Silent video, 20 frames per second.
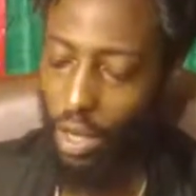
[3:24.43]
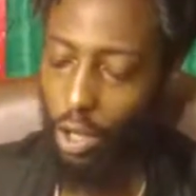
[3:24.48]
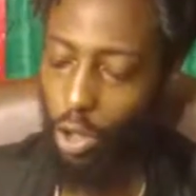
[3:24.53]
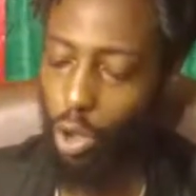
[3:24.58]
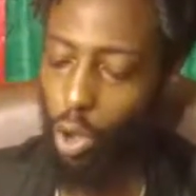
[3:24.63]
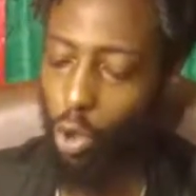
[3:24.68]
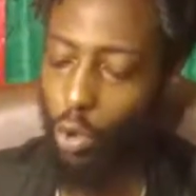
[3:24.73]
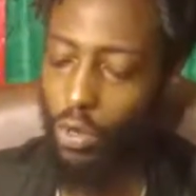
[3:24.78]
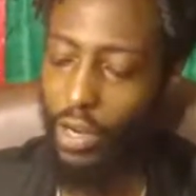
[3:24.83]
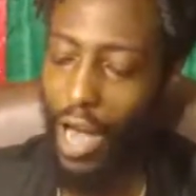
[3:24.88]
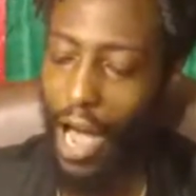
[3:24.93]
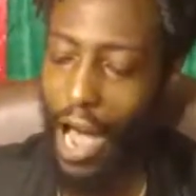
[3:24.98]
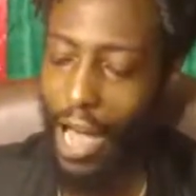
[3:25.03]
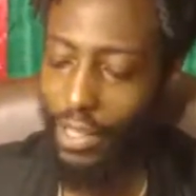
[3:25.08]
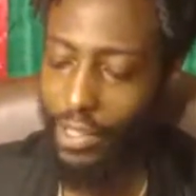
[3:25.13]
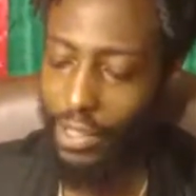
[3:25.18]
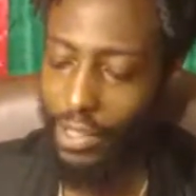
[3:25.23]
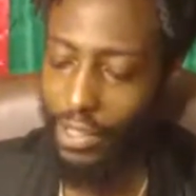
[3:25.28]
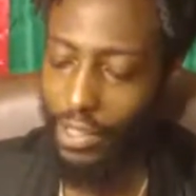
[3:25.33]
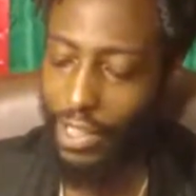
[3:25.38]
do
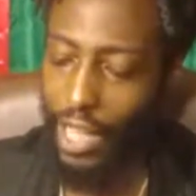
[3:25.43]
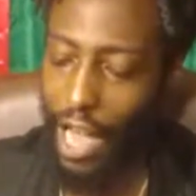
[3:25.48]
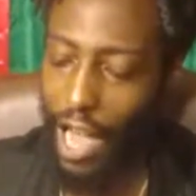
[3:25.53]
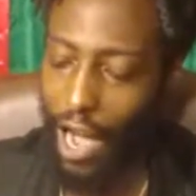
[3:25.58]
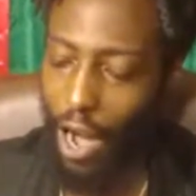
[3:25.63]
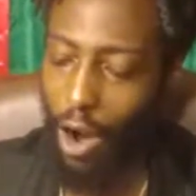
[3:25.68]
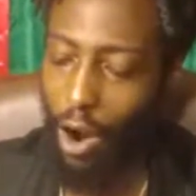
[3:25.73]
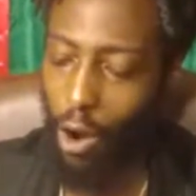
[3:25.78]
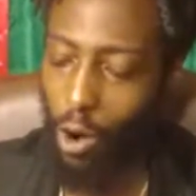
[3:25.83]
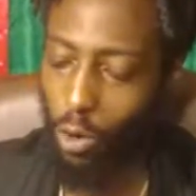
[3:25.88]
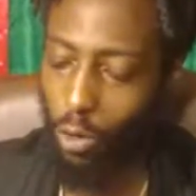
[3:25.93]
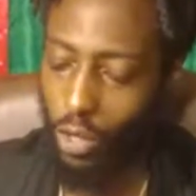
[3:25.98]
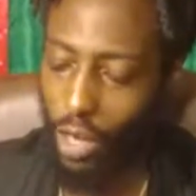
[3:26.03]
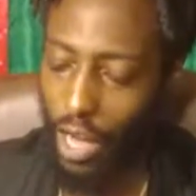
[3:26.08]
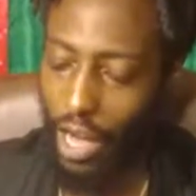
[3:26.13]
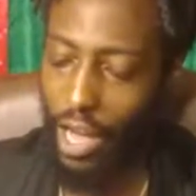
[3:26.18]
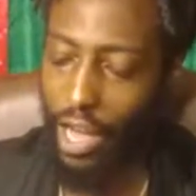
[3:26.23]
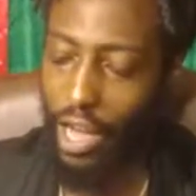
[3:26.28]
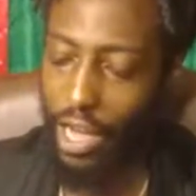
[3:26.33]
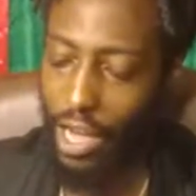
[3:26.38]
not sound
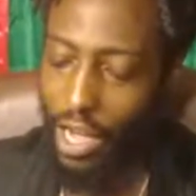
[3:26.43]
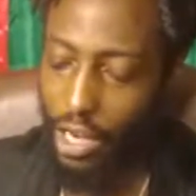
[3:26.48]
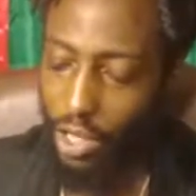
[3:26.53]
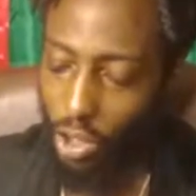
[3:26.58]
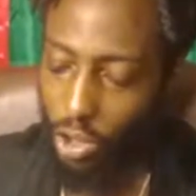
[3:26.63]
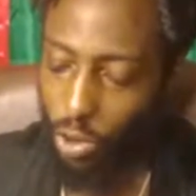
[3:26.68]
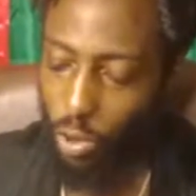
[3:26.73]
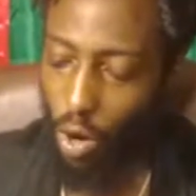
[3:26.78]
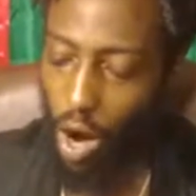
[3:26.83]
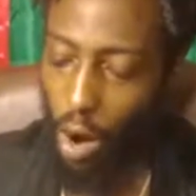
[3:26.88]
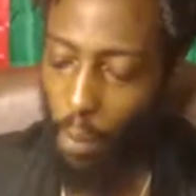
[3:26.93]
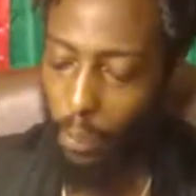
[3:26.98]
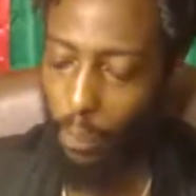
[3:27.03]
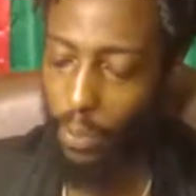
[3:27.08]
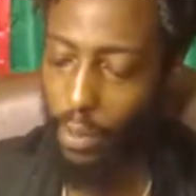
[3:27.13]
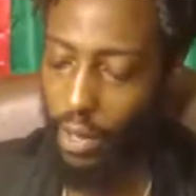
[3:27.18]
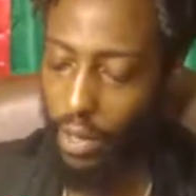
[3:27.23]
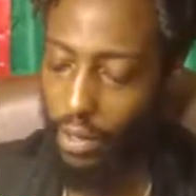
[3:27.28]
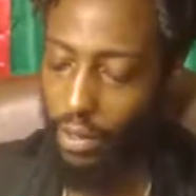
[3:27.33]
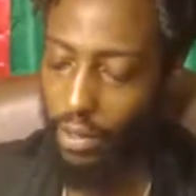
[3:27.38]
a
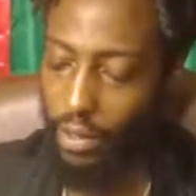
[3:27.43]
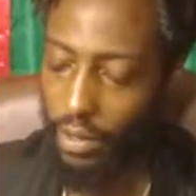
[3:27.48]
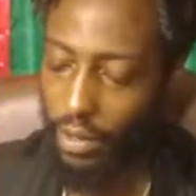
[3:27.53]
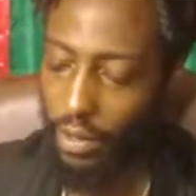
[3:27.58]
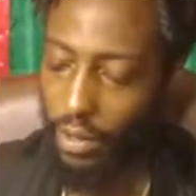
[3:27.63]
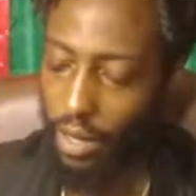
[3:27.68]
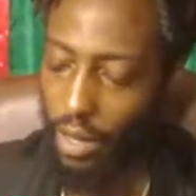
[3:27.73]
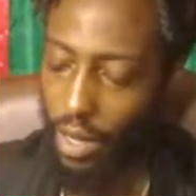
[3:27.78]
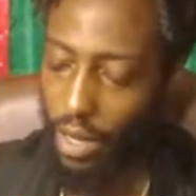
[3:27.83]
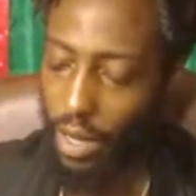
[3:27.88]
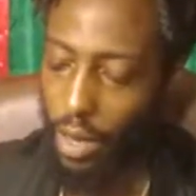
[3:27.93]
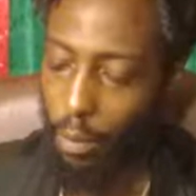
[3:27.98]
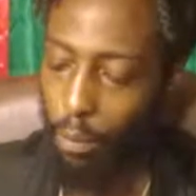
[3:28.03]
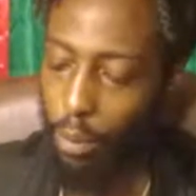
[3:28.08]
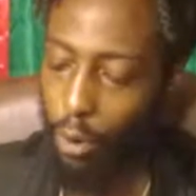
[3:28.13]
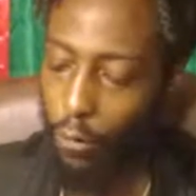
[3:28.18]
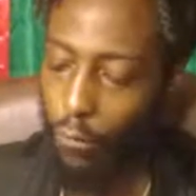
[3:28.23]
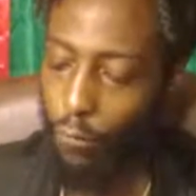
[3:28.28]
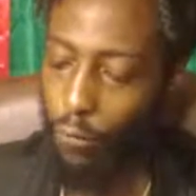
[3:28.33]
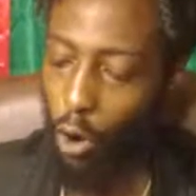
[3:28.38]
trumpet
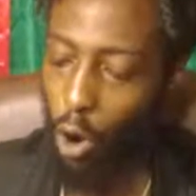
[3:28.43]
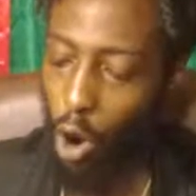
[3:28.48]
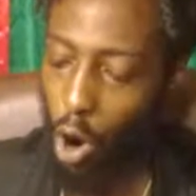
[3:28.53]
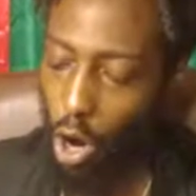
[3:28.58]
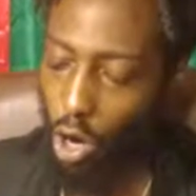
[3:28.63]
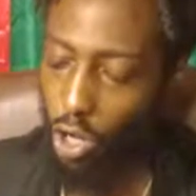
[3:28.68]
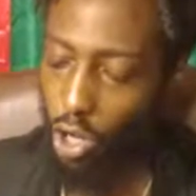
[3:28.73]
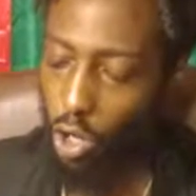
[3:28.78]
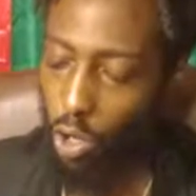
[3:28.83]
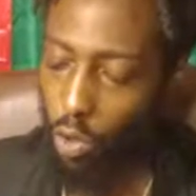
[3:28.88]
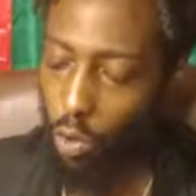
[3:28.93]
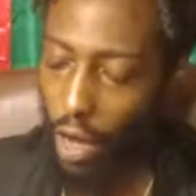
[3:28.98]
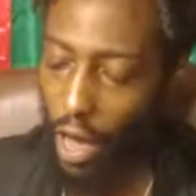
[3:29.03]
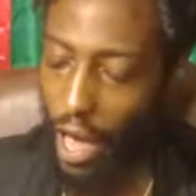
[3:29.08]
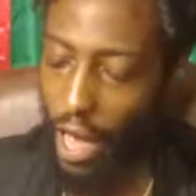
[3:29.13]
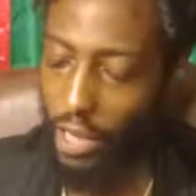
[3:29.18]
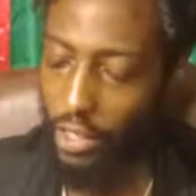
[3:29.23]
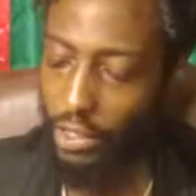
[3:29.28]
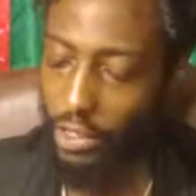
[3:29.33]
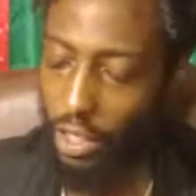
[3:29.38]
before you
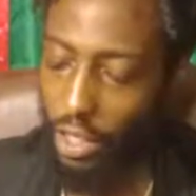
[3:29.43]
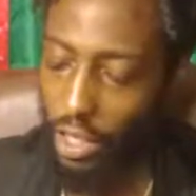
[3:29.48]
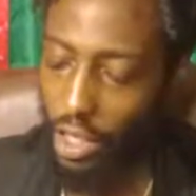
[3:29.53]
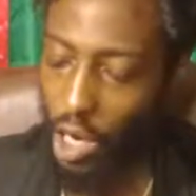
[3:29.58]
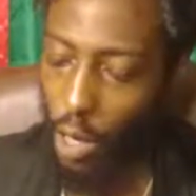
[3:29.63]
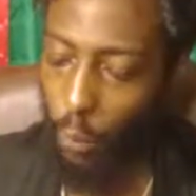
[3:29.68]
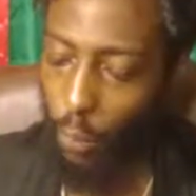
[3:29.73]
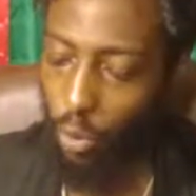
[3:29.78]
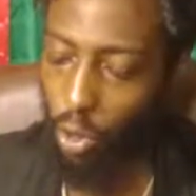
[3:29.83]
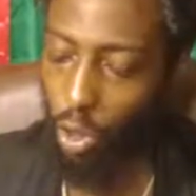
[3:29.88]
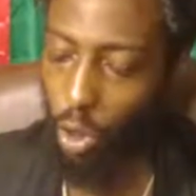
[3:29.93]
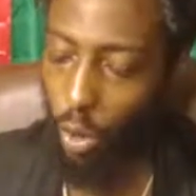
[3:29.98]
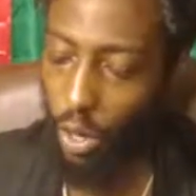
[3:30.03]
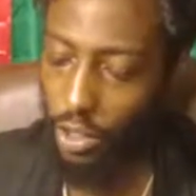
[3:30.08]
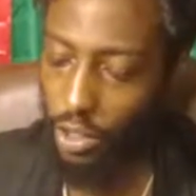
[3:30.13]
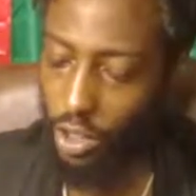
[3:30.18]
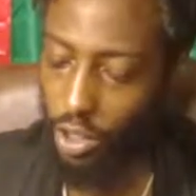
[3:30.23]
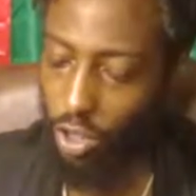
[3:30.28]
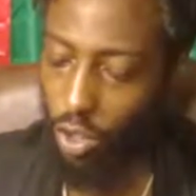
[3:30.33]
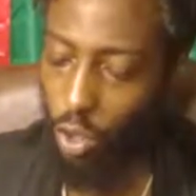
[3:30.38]
as the
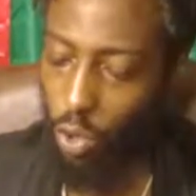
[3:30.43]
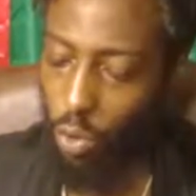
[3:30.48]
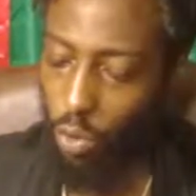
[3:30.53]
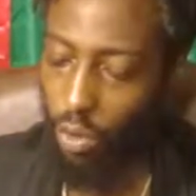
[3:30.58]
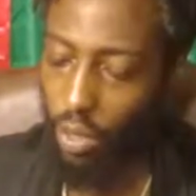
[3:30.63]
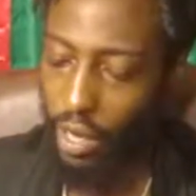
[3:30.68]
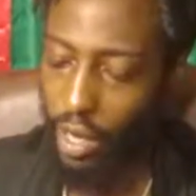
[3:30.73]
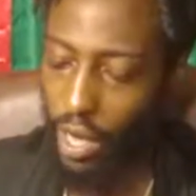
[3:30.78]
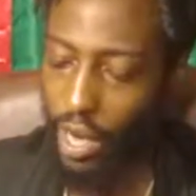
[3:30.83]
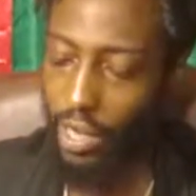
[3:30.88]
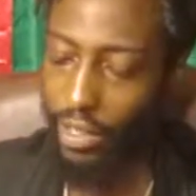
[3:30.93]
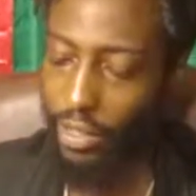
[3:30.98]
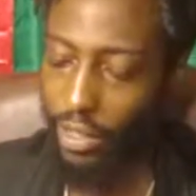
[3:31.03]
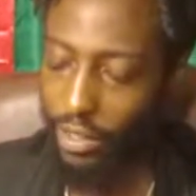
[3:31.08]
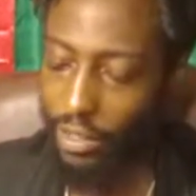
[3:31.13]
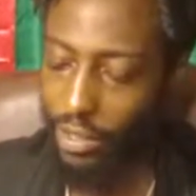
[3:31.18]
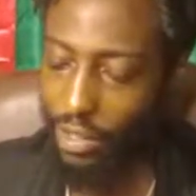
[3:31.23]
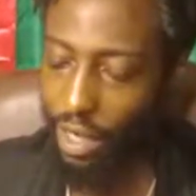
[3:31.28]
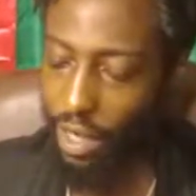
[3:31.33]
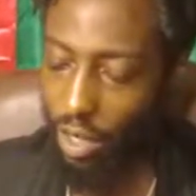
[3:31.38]
hypocrites do in the
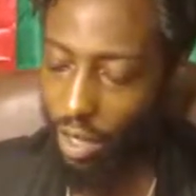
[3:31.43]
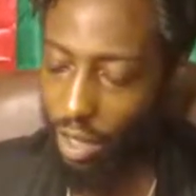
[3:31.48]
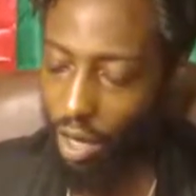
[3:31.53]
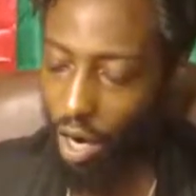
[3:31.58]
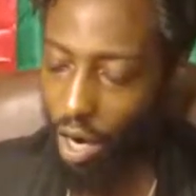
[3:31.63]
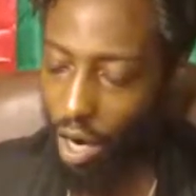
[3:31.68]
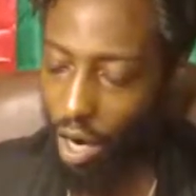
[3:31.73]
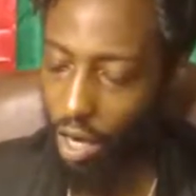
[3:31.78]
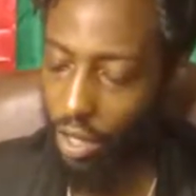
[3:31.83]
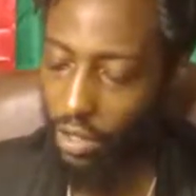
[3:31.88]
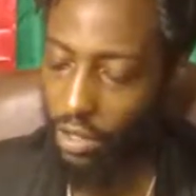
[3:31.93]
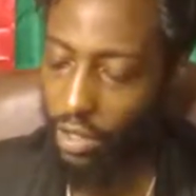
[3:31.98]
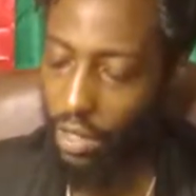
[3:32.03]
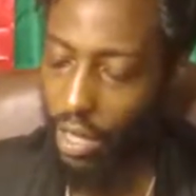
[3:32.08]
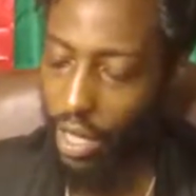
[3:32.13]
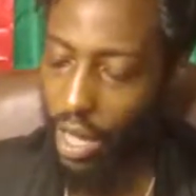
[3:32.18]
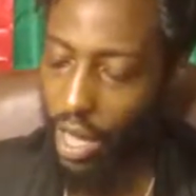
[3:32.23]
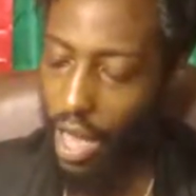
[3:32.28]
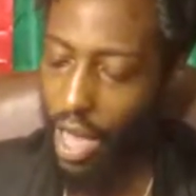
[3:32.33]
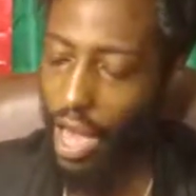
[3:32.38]
synagogues
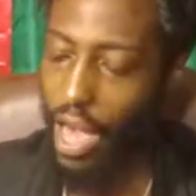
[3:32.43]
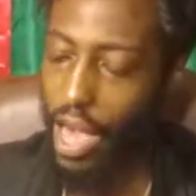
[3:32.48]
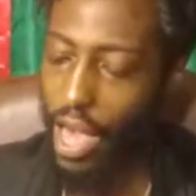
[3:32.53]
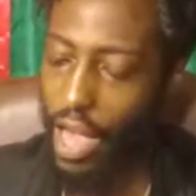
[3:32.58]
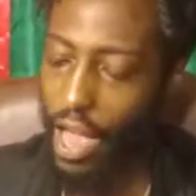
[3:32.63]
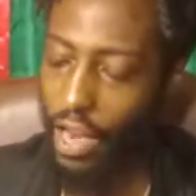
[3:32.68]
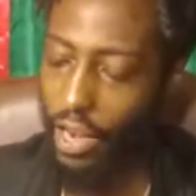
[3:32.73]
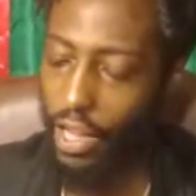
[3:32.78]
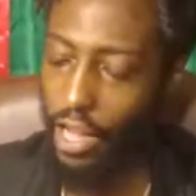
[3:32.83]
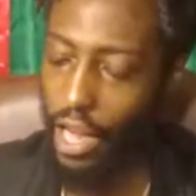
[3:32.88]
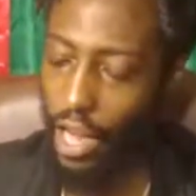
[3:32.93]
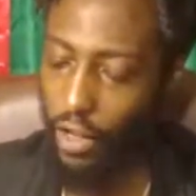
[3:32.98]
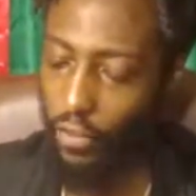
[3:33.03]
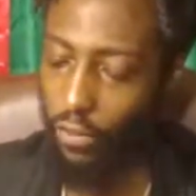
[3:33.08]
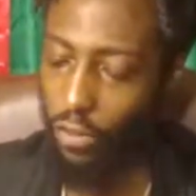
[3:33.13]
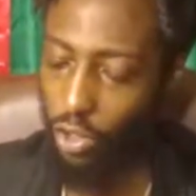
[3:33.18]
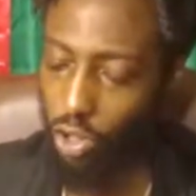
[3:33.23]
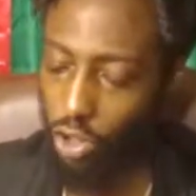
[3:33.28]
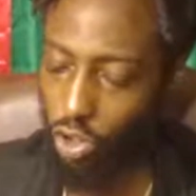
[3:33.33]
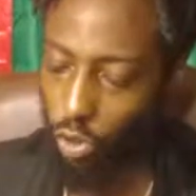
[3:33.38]
and
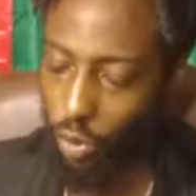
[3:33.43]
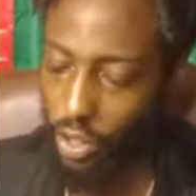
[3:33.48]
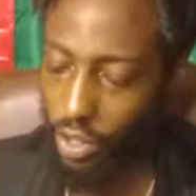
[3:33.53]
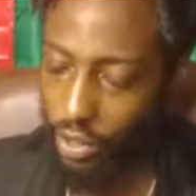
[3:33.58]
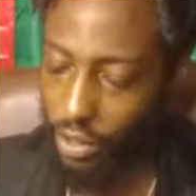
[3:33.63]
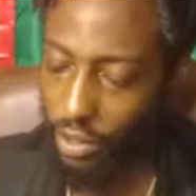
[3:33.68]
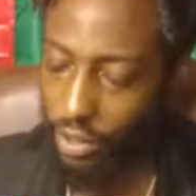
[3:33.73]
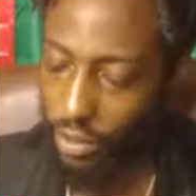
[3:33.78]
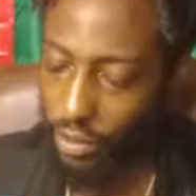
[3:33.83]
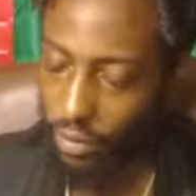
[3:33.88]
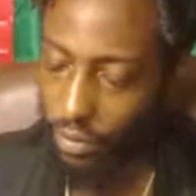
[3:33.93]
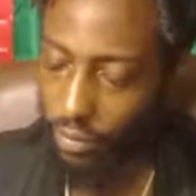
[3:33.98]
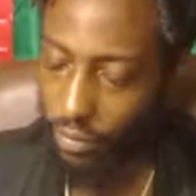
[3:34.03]
in the streets,